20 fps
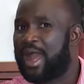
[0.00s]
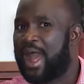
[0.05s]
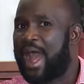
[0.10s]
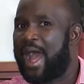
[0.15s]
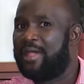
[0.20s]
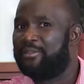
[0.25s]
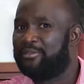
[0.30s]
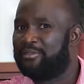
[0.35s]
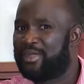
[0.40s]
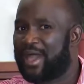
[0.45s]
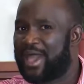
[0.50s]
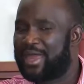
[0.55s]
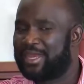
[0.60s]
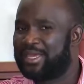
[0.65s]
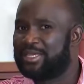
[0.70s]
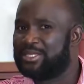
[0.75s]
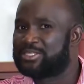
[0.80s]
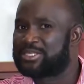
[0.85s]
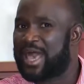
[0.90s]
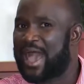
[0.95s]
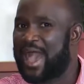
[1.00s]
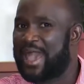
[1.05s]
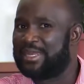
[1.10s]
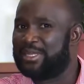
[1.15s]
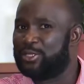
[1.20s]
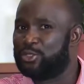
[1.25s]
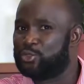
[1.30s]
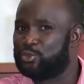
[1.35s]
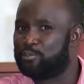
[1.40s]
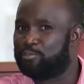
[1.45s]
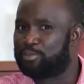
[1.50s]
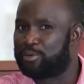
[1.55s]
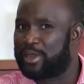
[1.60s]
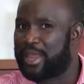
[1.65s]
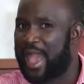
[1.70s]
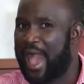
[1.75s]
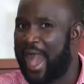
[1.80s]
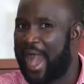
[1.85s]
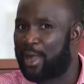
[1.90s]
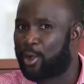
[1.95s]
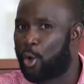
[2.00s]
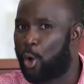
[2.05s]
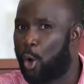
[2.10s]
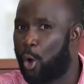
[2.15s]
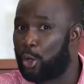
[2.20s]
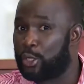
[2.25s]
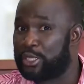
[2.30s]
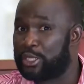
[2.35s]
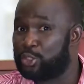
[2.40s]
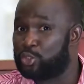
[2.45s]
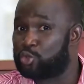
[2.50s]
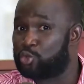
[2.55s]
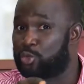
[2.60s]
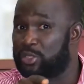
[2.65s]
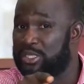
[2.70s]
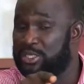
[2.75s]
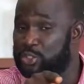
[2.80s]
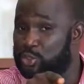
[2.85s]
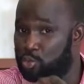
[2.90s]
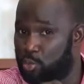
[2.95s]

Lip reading: And that is, I need to pray according to his